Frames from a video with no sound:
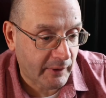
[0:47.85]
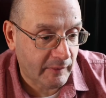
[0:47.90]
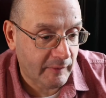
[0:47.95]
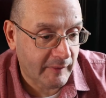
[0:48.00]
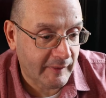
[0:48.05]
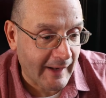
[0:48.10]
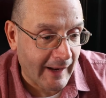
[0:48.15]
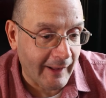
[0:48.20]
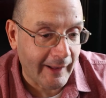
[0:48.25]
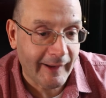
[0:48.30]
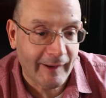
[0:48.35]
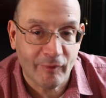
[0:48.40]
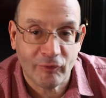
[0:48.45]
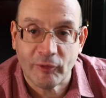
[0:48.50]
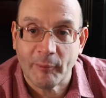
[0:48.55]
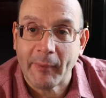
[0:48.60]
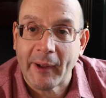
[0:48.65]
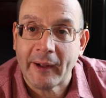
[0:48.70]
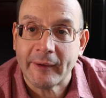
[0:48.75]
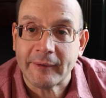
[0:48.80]
telling us
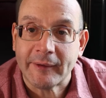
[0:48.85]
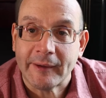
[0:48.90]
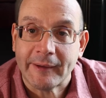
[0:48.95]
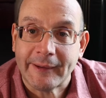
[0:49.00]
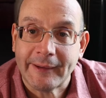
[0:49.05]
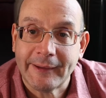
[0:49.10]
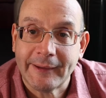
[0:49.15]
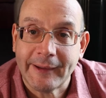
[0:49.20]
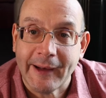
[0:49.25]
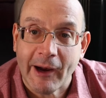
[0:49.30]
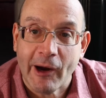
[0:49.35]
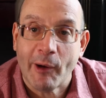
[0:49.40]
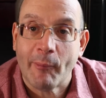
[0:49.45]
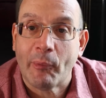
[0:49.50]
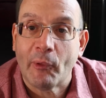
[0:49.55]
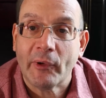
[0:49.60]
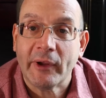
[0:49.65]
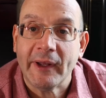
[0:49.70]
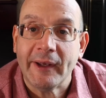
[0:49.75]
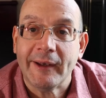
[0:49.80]
about the
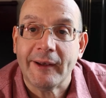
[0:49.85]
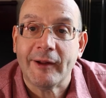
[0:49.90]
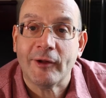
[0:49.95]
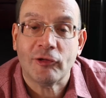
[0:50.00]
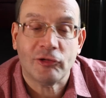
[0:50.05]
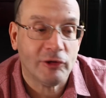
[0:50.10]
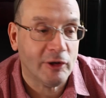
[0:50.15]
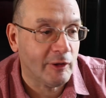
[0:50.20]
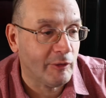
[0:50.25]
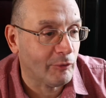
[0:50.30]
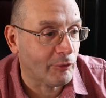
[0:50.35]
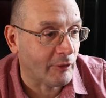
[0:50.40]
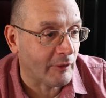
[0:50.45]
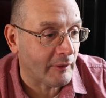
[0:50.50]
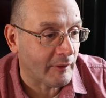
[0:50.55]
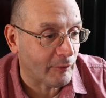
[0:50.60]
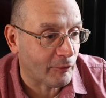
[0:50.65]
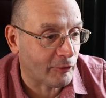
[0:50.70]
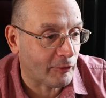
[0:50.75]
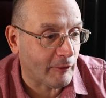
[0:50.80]
terrible conditions and
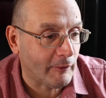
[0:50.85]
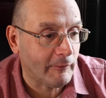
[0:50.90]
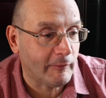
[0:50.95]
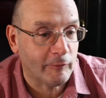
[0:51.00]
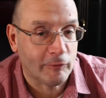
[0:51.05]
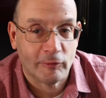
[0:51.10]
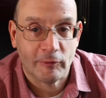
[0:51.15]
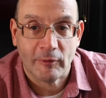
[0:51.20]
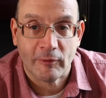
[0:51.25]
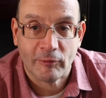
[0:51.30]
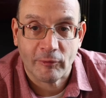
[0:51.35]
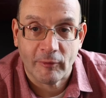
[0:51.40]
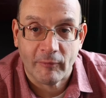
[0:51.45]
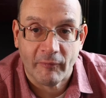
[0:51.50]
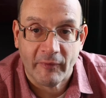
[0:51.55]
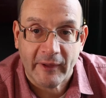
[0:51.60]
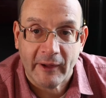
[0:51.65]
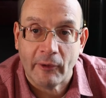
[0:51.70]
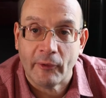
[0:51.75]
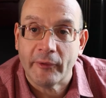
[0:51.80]
the seriousness of
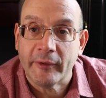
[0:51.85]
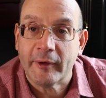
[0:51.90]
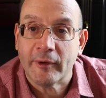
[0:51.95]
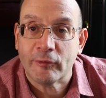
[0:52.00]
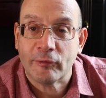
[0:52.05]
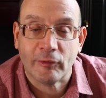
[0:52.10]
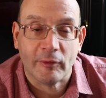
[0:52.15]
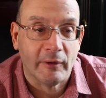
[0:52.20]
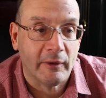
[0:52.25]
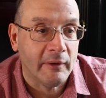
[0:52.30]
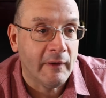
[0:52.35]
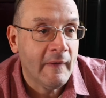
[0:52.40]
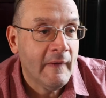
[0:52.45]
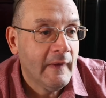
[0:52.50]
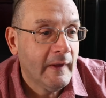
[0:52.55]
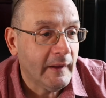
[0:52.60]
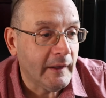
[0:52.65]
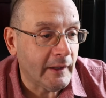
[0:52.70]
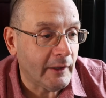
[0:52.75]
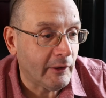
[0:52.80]
the illness and,
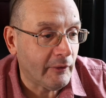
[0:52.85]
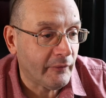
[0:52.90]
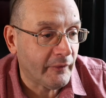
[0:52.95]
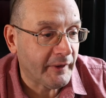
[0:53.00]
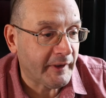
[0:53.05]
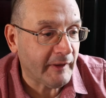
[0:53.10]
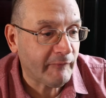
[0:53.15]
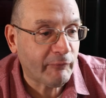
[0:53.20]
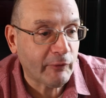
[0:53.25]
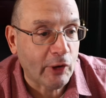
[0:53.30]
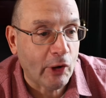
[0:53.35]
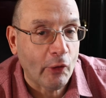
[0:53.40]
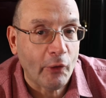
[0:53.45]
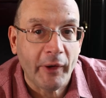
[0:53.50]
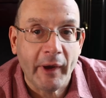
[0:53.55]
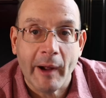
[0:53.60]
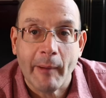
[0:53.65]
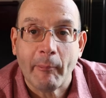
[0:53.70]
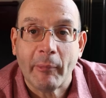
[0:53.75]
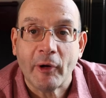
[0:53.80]
the difficult
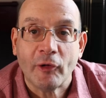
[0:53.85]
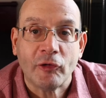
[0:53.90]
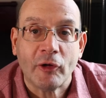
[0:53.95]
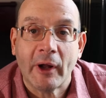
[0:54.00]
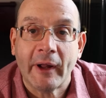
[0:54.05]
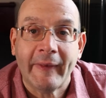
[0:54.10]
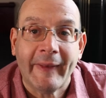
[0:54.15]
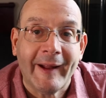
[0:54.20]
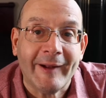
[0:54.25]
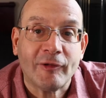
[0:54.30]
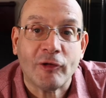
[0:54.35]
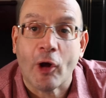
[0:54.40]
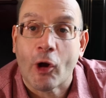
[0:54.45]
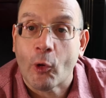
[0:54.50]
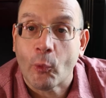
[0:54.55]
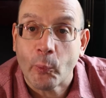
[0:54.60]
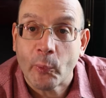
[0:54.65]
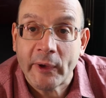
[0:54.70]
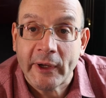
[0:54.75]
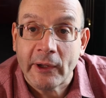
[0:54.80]
numbers, and that's
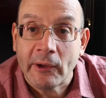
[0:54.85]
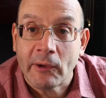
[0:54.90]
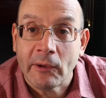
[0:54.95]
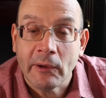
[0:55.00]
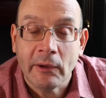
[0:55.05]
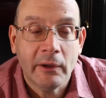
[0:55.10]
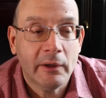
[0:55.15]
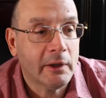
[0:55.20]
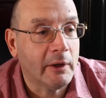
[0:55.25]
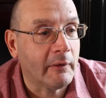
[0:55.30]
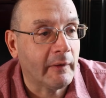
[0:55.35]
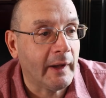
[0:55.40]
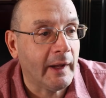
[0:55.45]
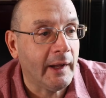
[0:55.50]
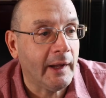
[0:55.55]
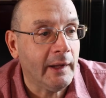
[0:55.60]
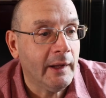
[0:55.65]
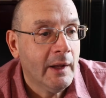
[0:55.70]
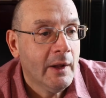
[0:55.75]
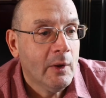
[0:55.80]
all real,
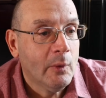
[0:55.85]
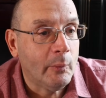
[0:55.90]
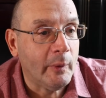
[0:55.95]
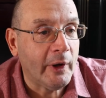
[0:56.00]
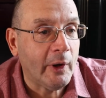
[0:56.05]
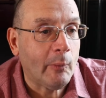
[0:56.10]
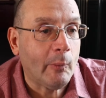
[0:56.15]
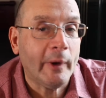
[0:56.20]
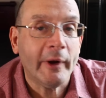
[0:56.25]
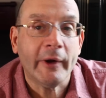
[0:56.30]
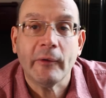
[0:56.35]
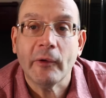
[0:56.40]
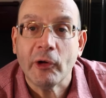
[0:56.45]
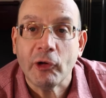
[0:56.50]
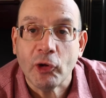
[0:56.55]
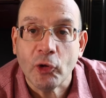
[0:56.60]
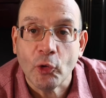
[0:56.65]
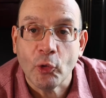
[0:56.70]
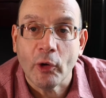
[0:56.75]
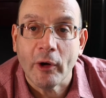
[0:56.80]
okay? We don't want to
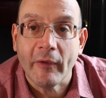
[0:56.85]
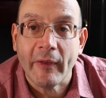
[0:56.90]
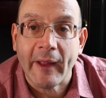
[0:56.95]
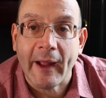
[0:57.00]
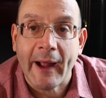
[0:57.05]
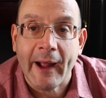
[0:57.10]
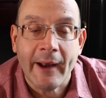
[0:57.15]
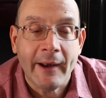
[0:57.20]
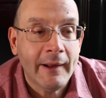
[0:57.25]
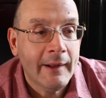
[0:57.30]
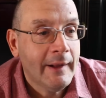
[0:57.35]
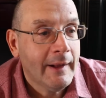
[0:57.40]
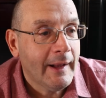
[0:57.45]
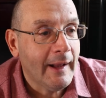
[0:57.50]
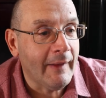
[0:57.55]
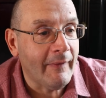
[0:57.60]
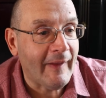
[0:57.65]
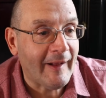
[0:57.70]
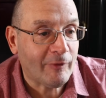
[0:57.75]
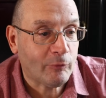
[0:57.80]
ignore that,
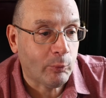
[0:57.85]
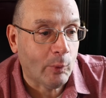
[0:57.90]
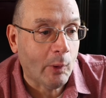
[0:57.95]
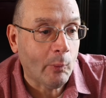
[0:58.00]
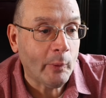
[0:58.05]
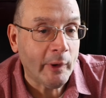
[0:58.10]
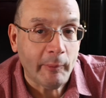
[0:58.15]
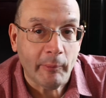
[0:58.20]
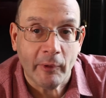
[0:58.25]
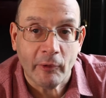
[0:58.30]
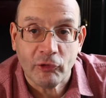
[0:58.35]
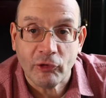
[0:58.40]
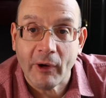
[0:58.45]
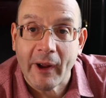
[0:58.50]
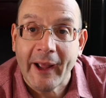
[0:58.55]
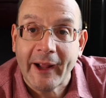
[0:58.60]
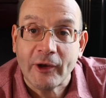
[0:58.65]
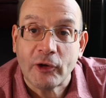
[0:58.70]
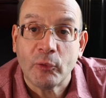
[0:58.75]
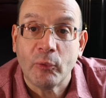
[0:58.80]
and that's what we were
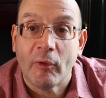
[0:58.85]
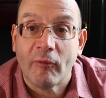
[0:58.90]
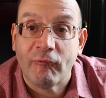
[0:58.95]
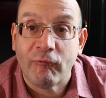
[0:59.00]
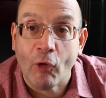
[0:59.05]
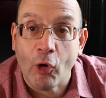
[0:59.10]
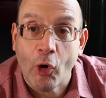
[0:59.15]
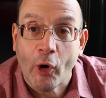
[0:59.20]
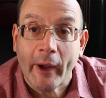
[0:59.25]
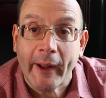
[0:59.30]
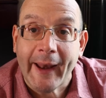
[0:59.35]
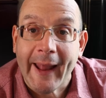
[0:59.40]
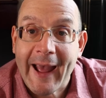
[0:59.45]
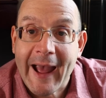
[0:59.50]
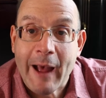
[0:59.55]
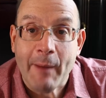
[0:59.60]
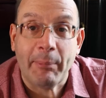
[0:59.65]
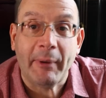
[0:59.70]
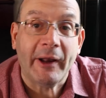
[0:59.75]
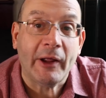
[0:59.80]
trying to avoid
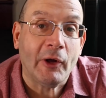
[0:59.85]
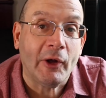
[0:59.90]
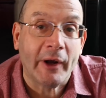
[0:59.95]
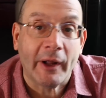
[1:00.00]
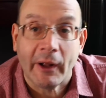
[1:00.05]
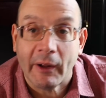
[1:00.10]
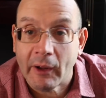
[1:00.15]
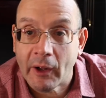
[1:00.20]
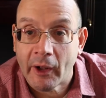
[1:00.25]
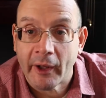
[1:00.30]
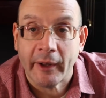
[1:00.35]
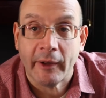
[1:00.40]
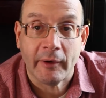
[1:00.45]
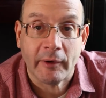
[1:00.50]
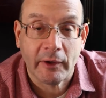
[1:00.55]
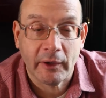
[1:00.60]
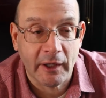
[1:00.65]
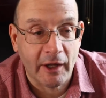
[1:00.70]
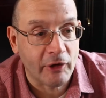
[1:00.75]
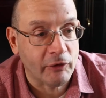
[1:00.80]
happening on a
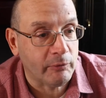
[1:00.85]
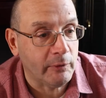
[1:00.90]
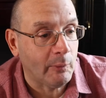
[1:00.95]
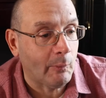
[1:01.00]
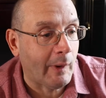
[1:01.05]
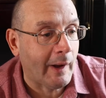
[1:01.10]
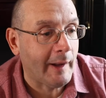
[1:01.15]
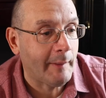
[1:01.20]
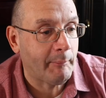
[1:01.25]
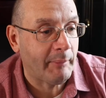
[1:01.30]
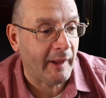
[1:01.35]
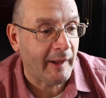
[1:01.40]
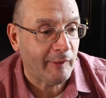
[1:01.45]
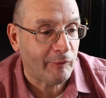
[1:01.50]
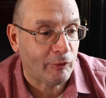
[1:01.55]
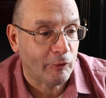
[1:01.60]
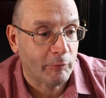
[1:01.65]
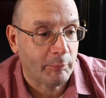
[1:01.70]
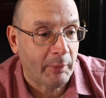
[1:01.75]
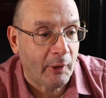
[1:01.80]
countrywide
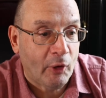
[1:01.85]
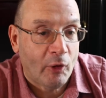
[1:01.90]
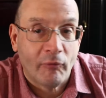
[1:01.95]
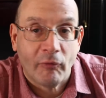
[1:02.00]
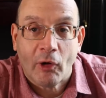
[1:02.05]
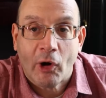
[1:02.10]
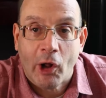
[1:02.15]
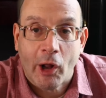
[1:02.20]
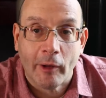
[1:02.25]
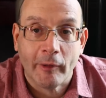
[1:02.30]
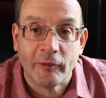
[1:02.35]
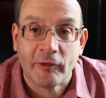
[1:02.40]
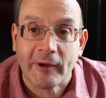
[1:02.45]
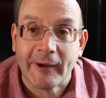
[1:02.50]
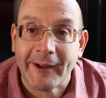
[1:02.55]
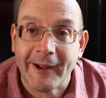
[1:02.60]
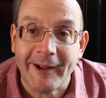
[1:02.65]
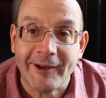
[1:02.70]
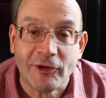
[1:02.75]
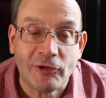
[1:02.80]
basis. But overall, as a
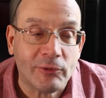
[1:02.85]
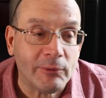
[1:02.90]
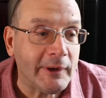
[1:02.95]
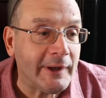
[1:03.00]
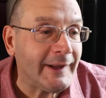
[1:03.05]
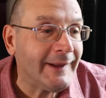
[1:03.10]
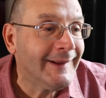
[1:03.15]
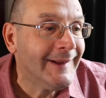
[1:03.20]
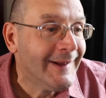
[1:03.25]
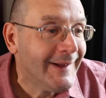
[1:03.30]
country,